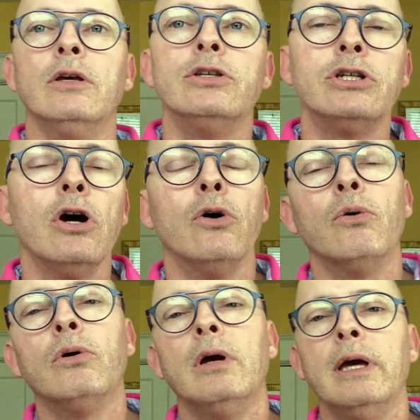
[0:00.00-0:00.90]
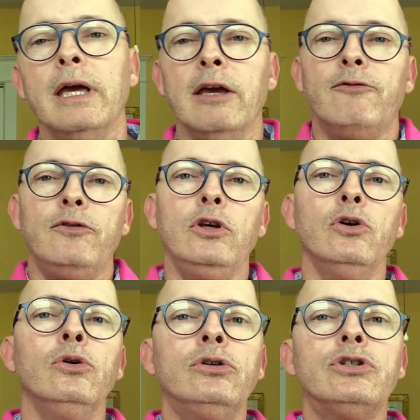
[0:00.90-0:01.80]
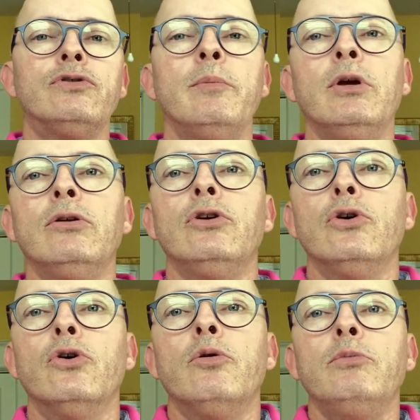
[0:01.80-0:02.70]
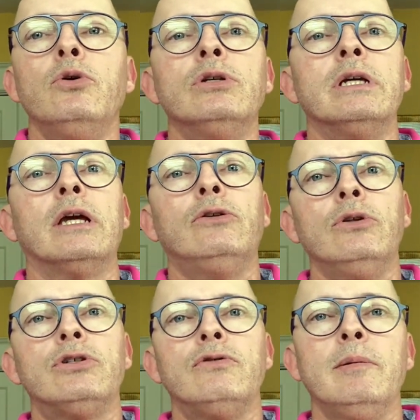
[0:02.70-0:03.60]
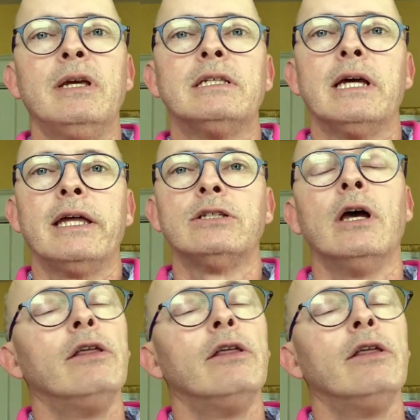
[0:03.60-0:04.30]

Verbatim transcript: So, if you distribute your music to the streaming sites